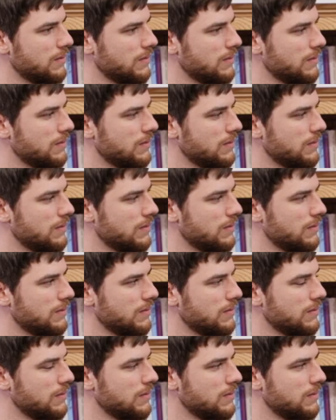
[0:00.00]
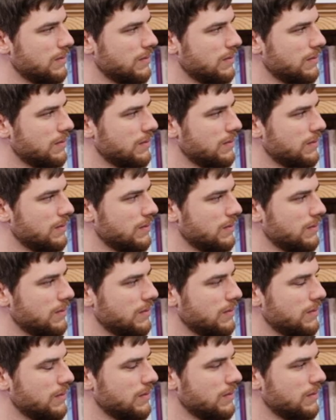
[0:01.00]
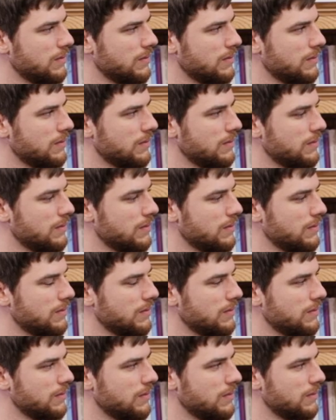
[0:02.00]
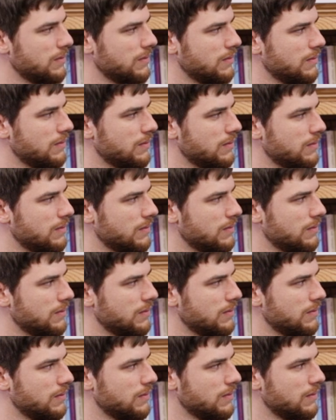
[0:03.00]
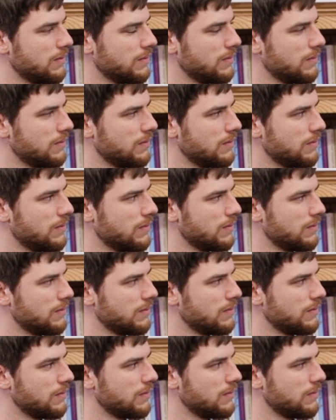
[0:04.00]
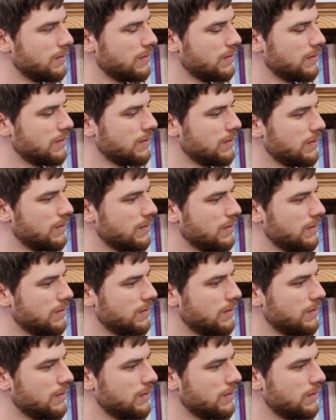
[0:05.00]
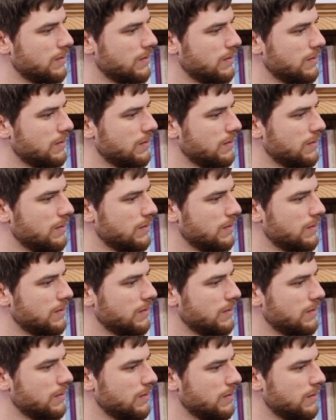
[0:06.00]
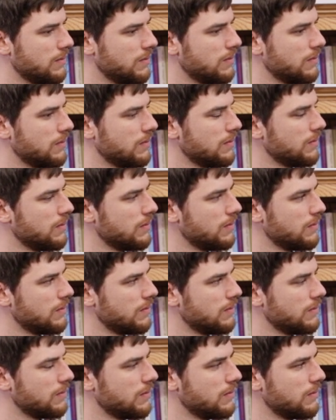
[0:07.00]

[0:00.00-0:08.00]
The person shown says nothing.